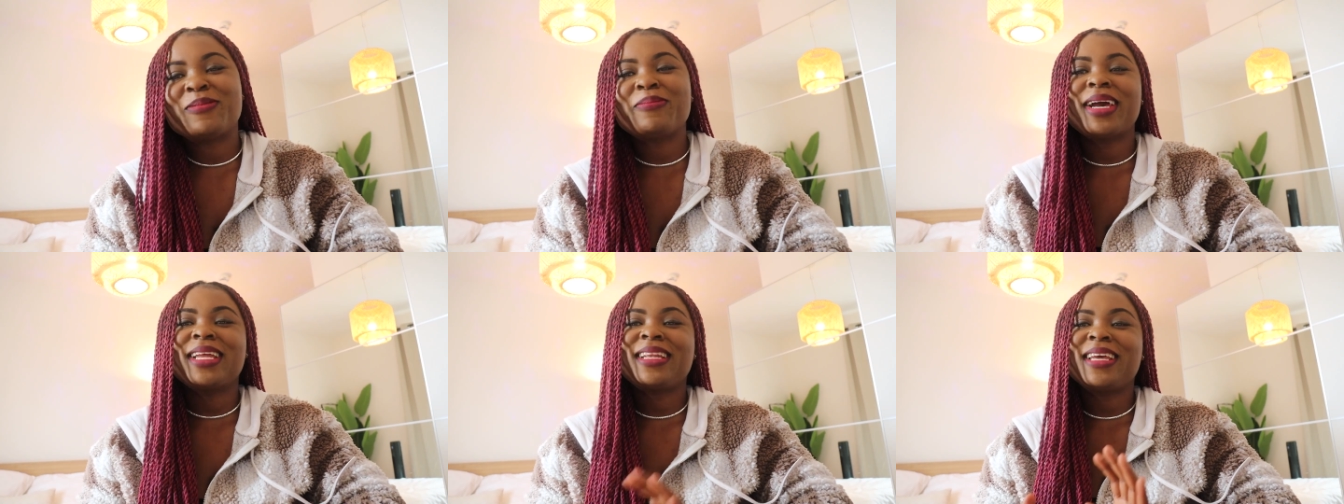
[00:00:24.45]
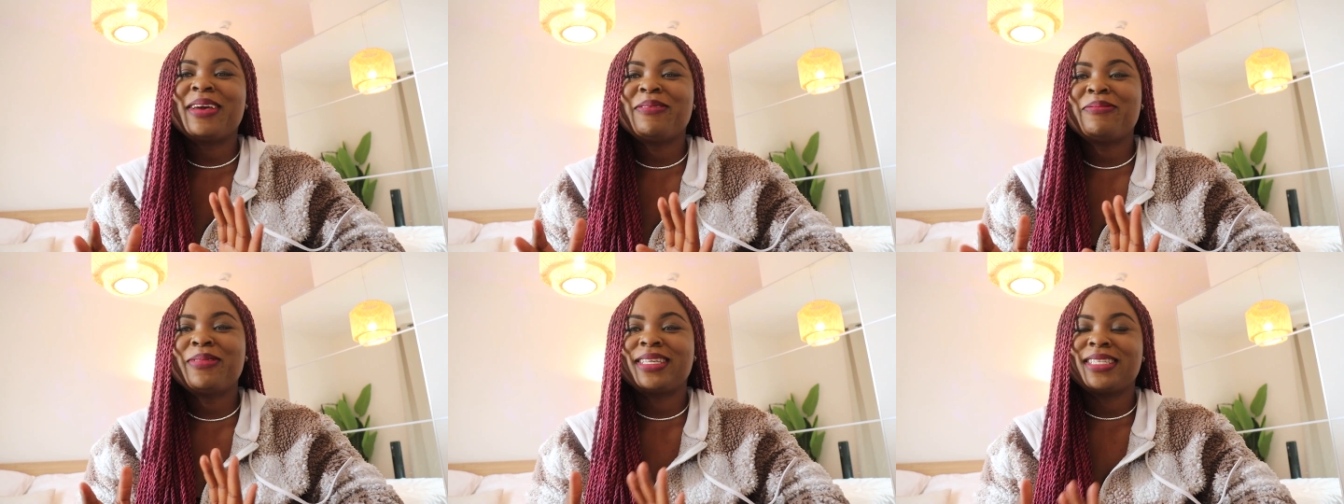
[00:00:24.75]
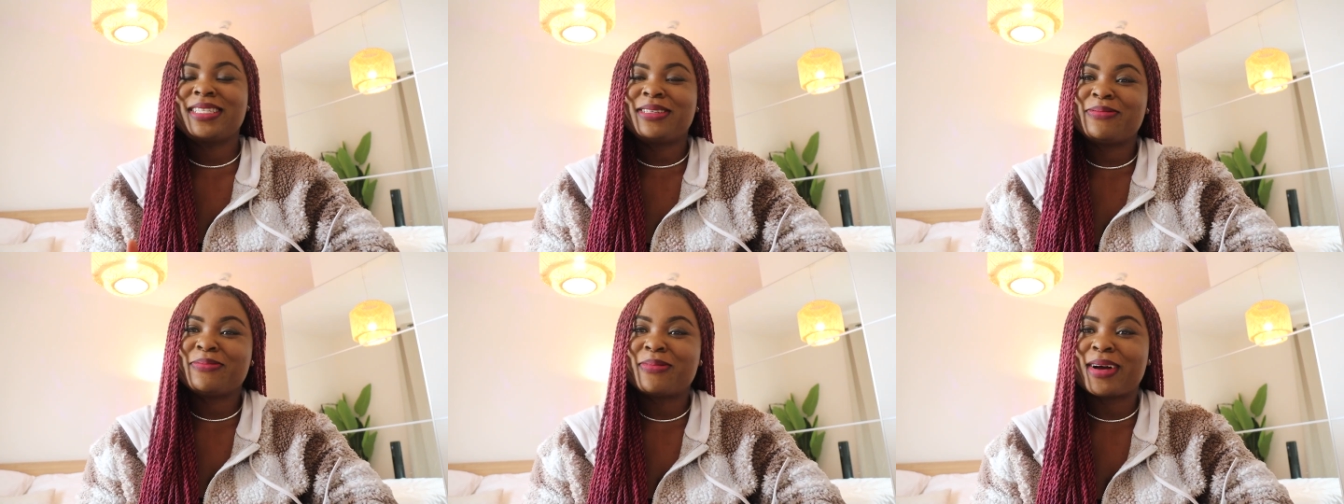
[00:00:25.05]
My name is
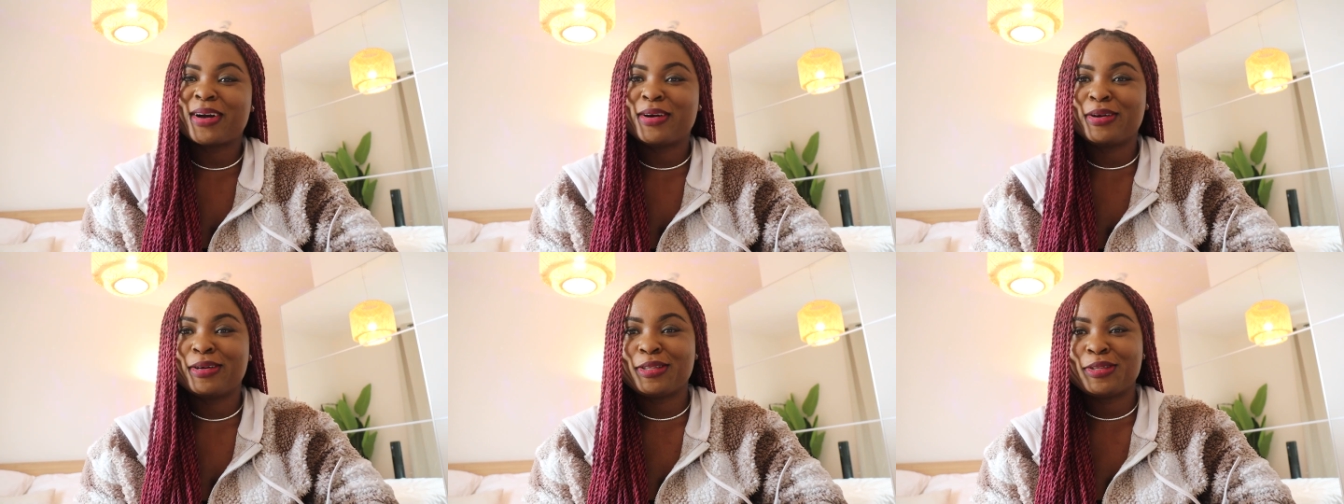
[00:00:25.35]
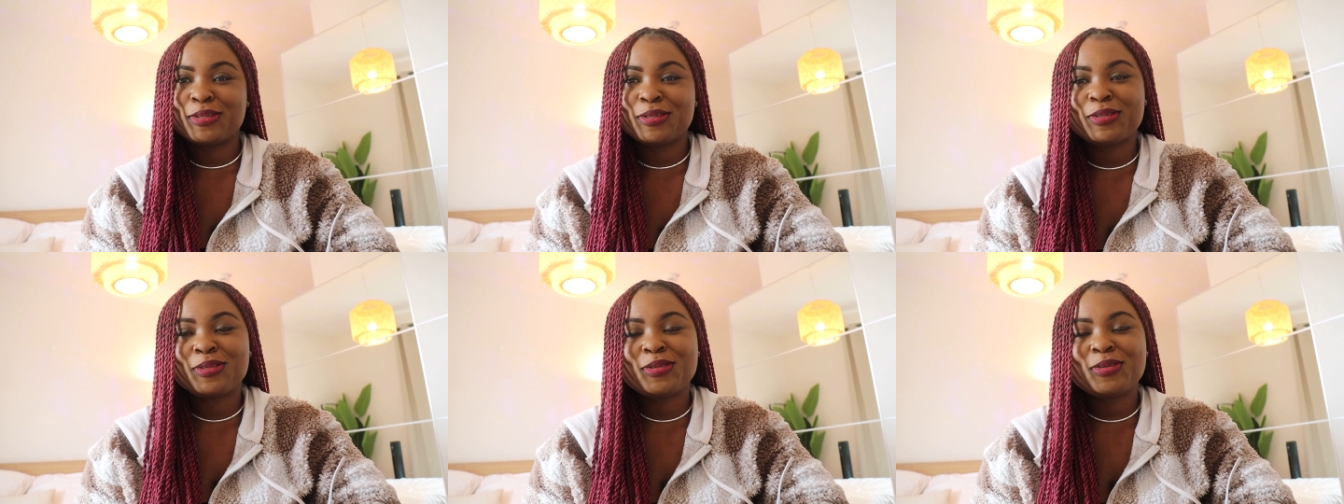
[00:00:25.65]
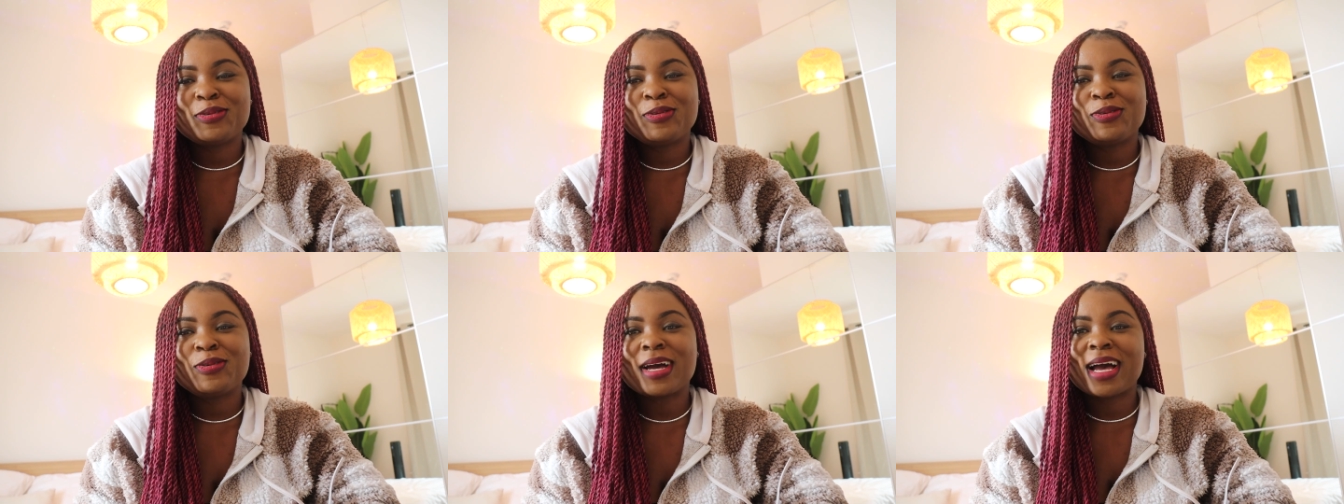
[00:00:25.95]
Chidinma
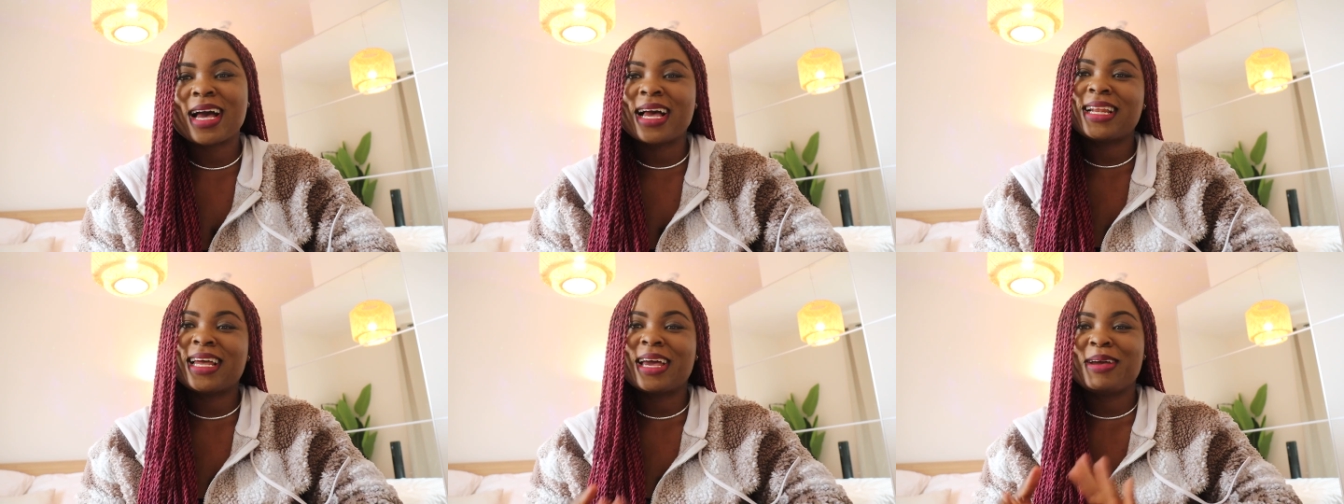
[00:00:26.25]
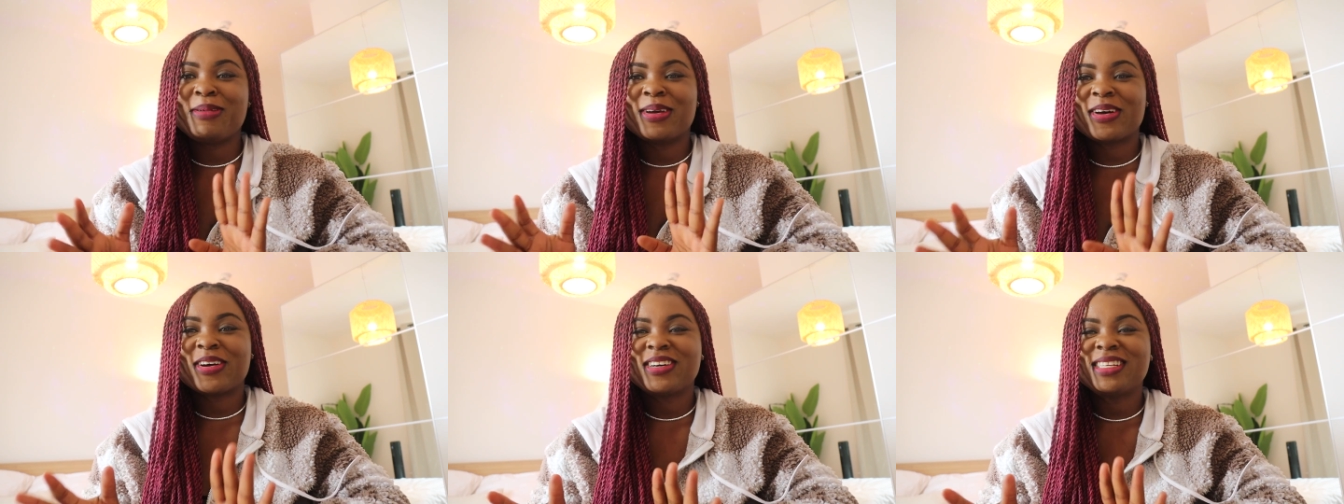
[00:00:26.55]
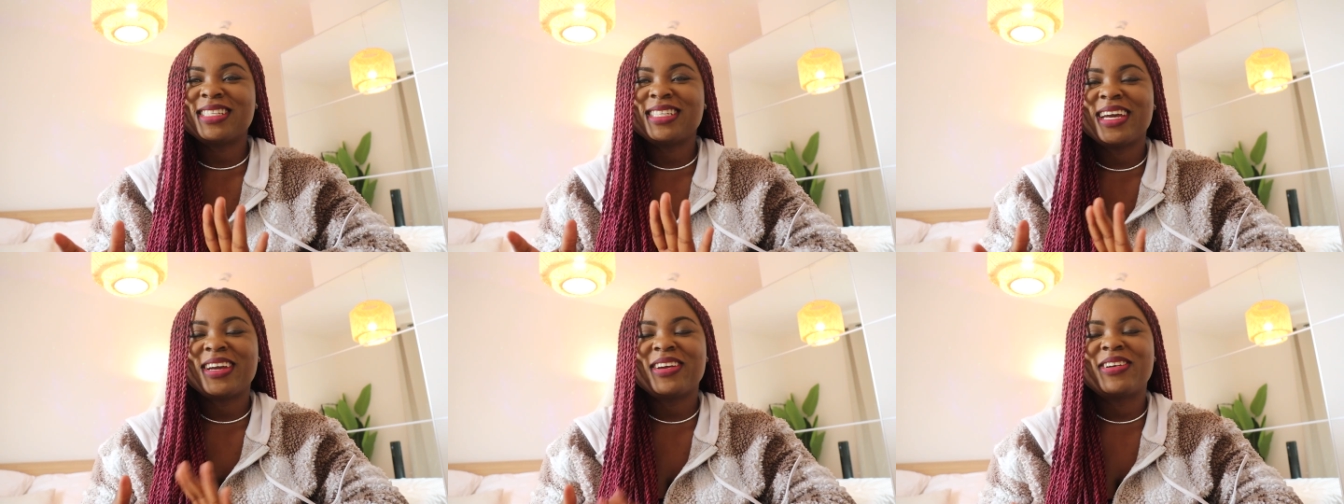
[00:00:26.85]
Otutu and I'm a
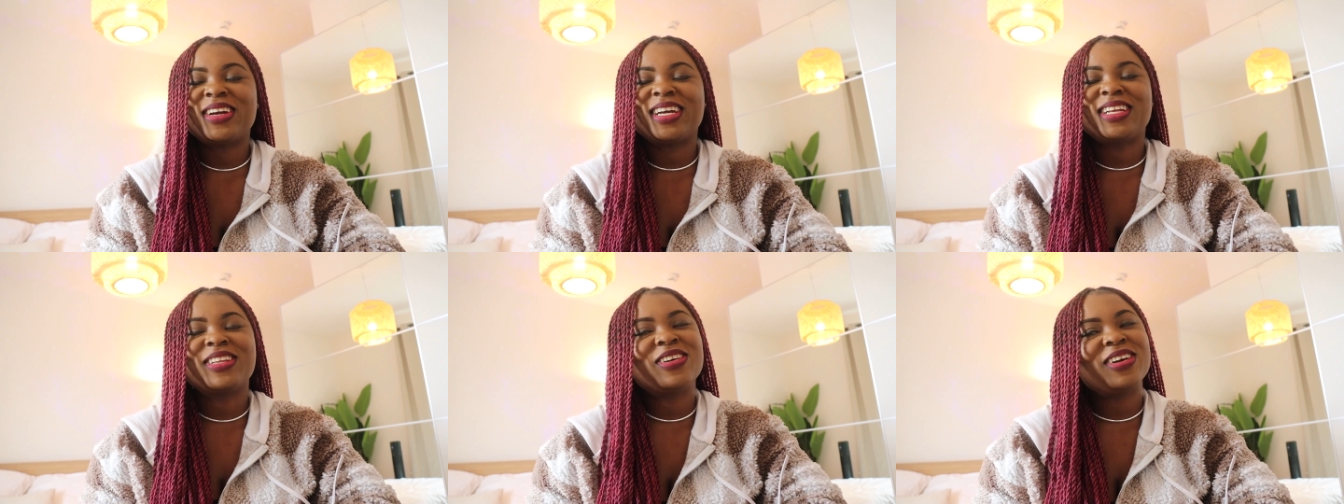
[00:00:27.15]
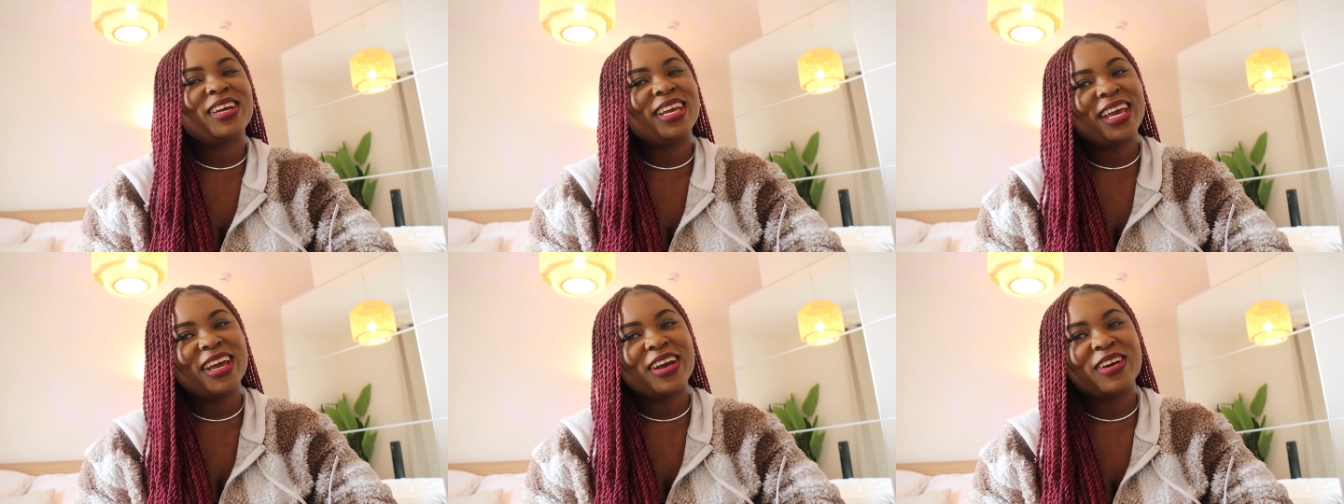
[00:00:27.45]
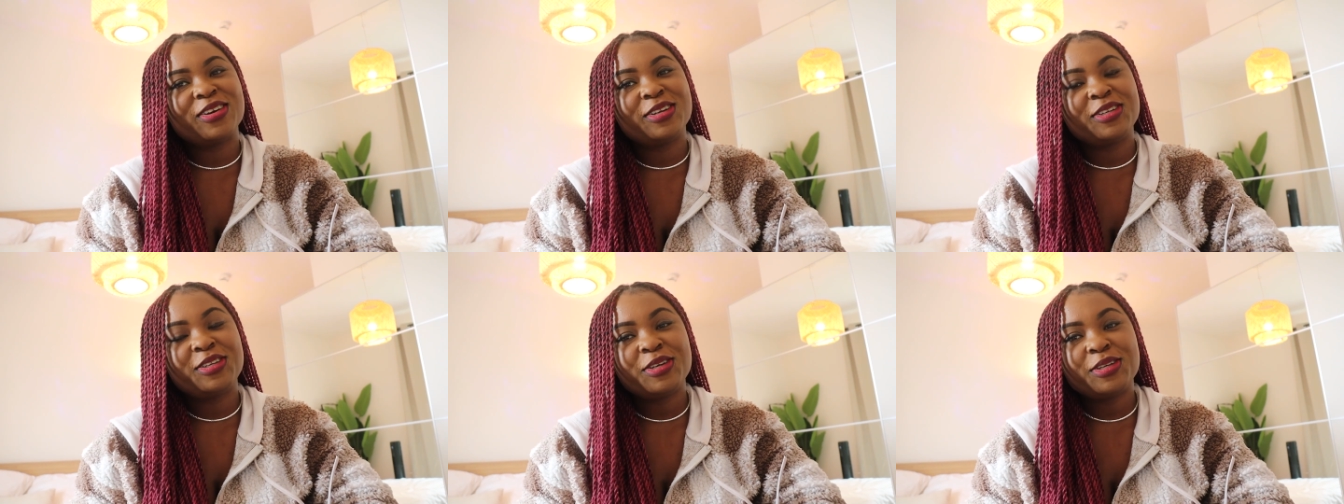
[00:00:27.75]
content creator here
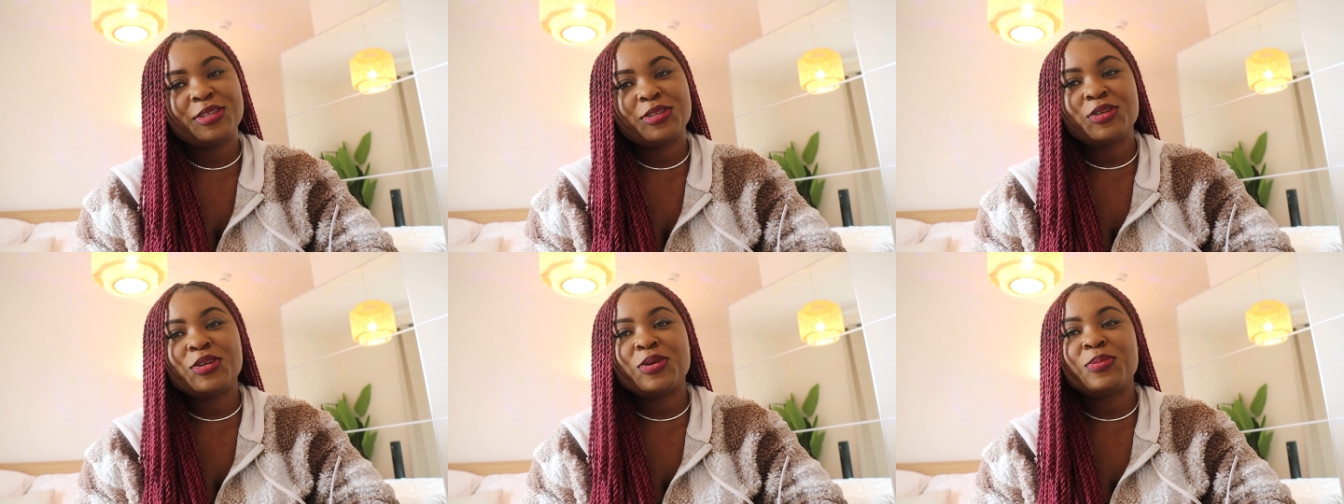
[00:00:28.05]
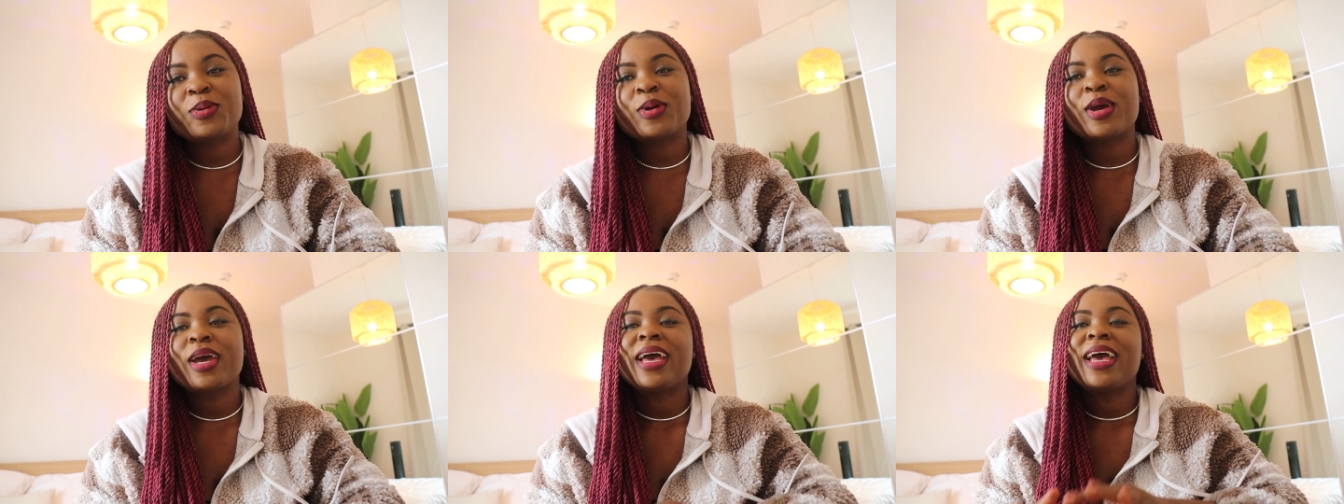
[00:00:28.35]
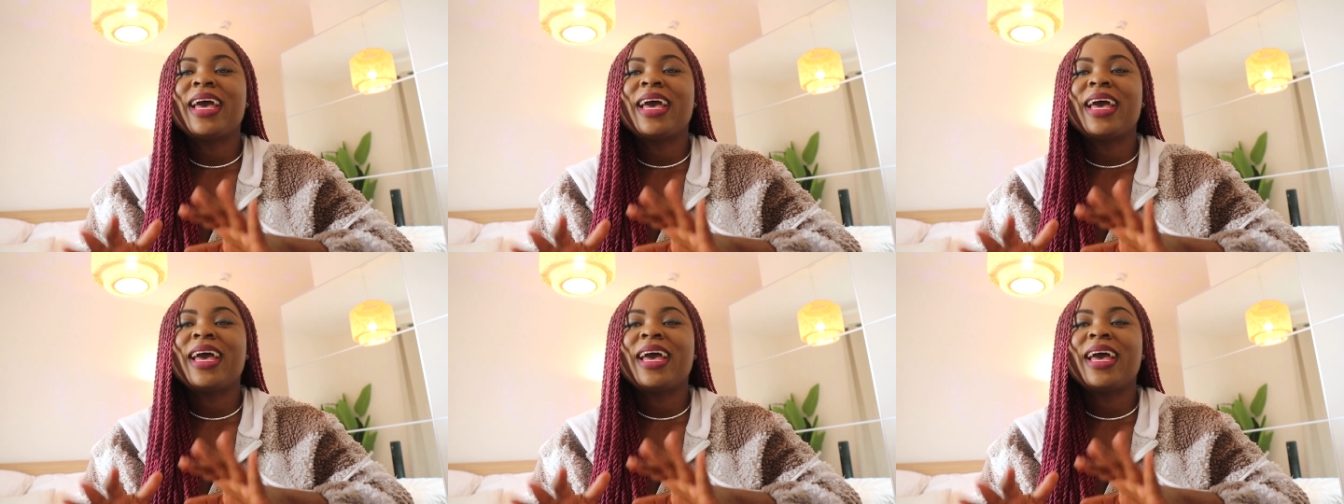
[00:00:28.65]
on YouTube.